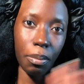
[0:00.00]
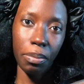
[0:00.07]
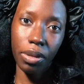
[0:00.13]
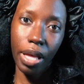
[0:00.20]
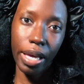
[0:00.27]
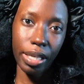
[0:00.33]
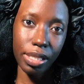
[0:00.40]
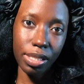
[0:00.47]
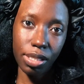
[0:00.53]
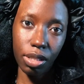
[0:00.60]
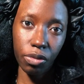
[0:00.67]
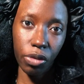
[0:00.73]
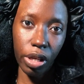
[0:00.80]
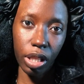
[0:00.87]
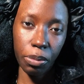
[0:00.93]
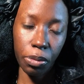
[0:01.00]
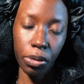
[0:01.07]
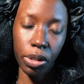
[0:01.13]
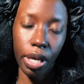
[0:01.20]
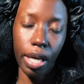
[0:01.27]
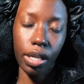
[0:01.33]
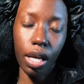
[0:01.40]
Black isn't available
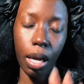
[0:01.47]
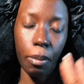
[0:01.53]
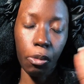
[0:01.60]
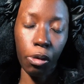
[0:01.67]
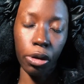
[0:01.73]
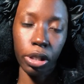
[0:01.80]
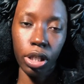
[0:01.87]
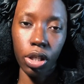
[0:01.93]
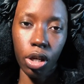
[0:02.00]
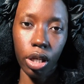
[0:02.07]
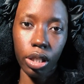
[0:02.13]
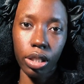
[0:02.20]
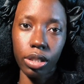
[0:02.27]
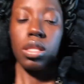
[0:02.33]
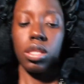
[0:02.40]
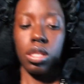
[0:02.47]
yet. I'm working on it.